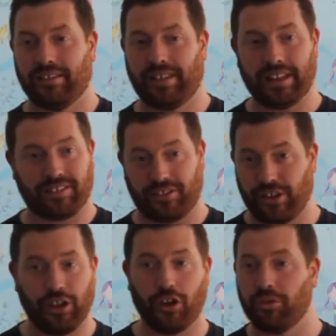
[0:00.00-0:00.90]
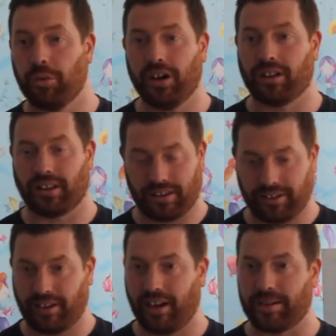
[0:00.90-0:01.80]
That's the known world at the
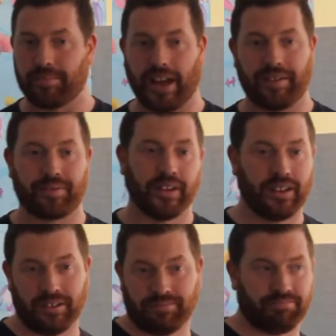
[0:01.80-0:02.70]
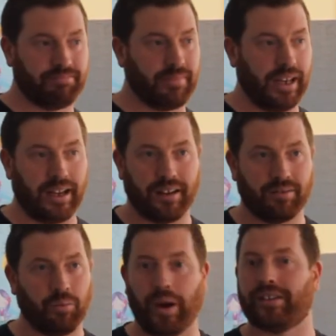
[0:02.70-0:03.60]
time. You have
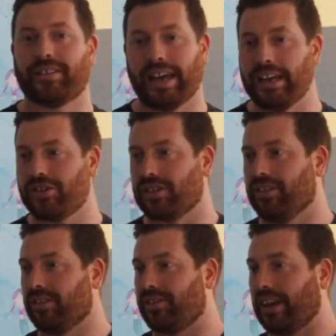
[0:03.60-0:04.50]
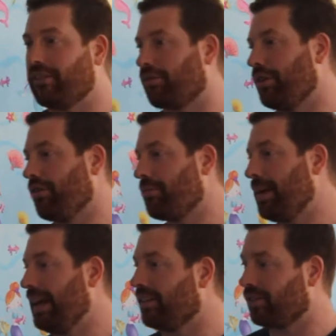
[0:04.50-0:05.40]
West Asians, Central
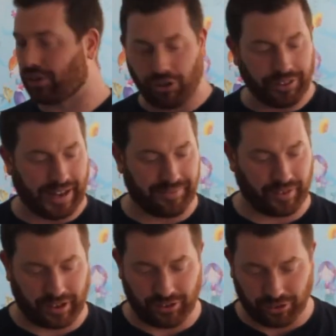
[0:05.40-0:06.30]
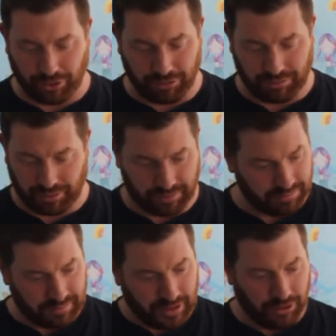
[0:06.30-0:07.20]
Europeans, North Africans,
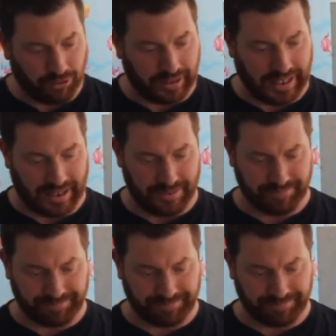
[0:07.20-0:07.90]
all here.